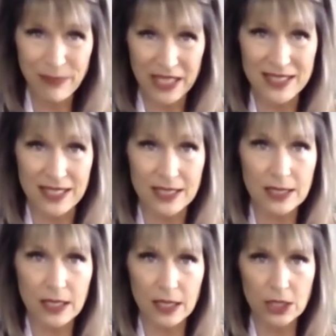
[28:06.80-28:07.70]

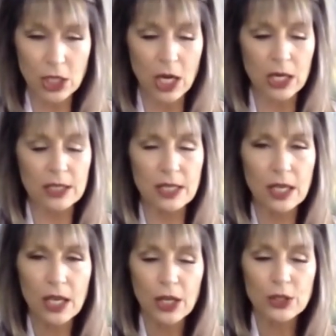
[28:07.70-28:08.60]
pieces and chunks.
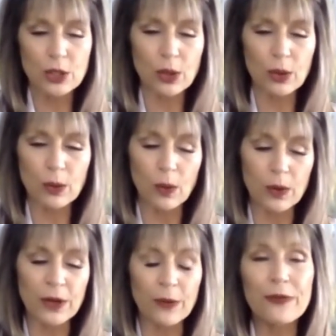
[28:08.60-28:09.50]
So,
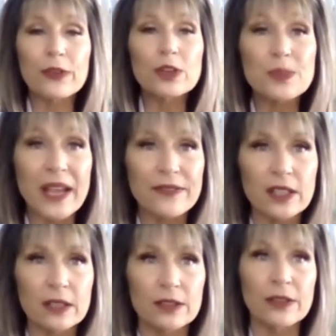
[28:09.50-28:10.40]
you know, first we have
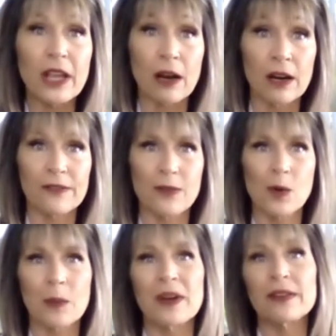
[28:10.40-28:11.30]
to learn the art
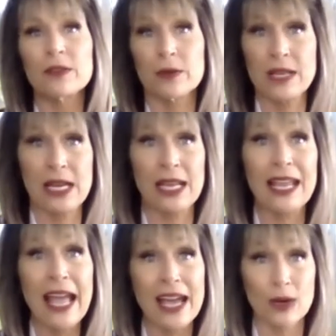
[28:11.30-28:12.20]
form of creating
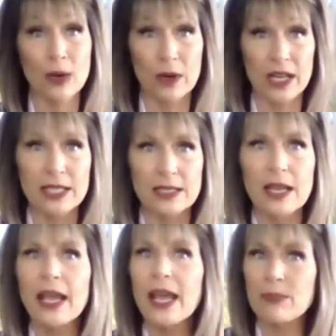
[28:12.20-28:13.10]
categories
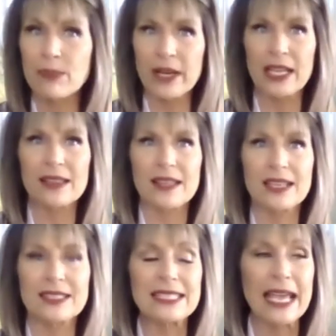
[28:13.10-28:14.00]
and breaking
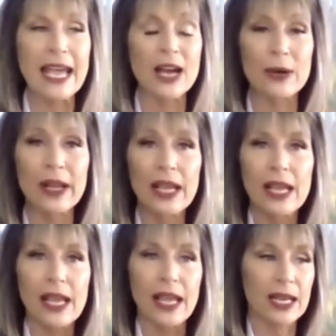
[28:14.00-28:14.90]
things down
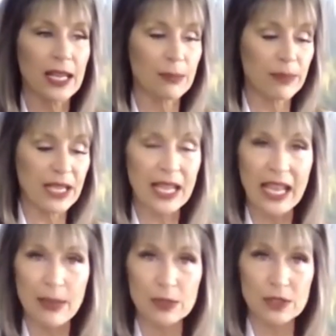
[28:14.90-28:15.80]
and, and being
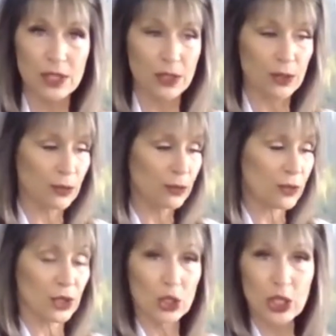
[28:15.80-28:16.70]
able to,
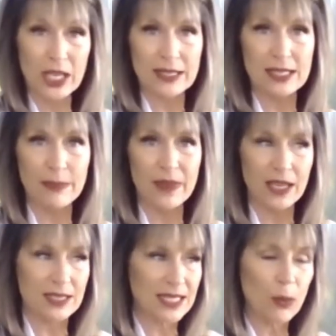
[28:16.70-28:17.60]
to look at something
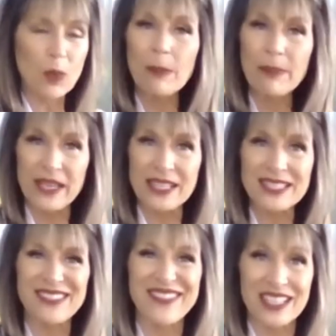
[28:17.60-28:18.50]
and say, what piece
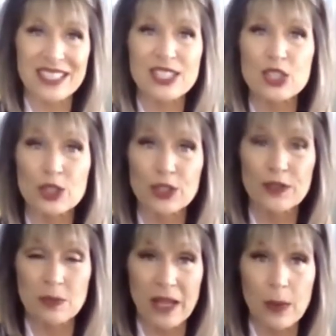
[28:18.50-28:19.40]
of this
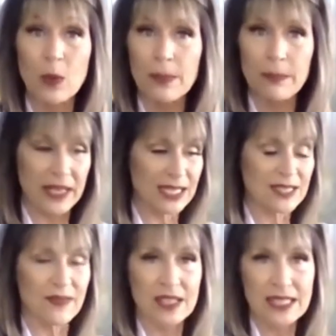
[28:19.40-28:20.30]
serves me? What piece
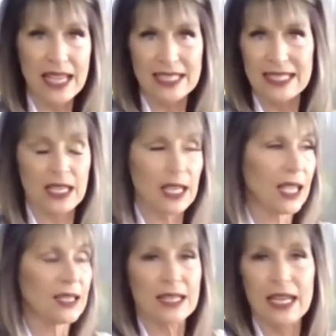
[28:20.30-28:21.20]
of this has,
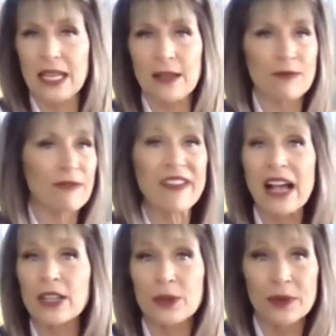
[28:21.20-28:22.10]
has any
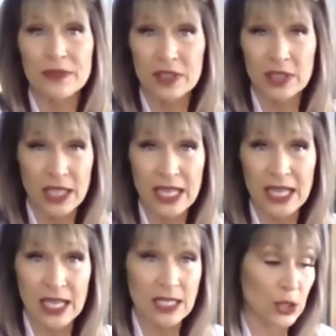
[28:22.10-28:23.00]
value or
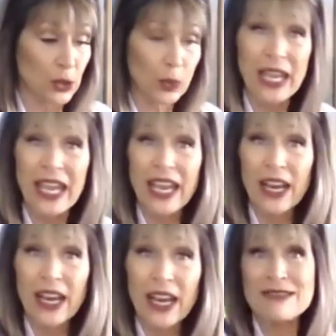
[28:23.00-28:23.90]
validity to carry
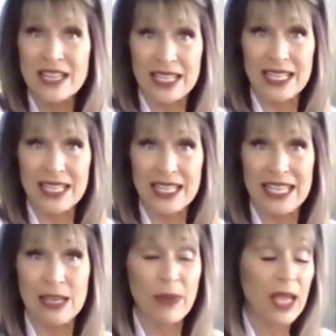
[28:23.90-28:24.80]
around and keep?